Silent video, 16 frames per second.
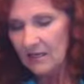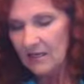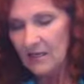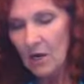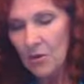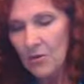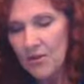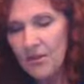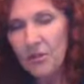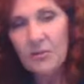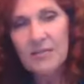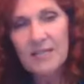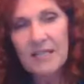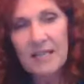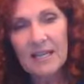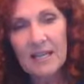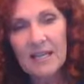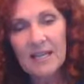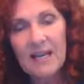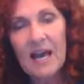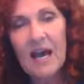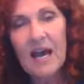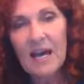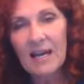CoQ10,
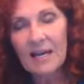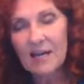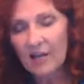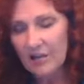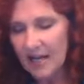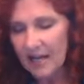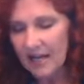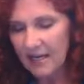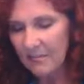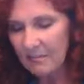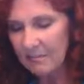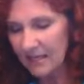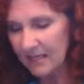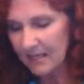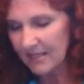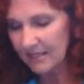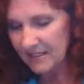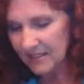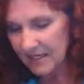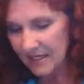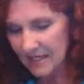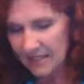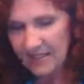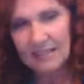iron, and
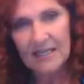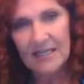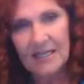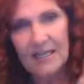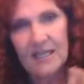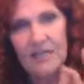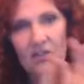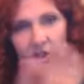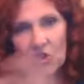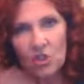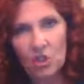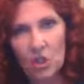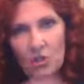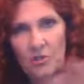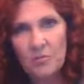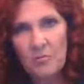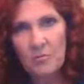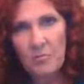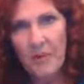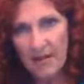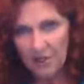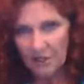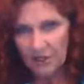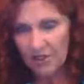B6 in certain
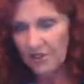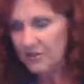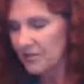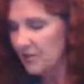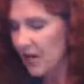patients,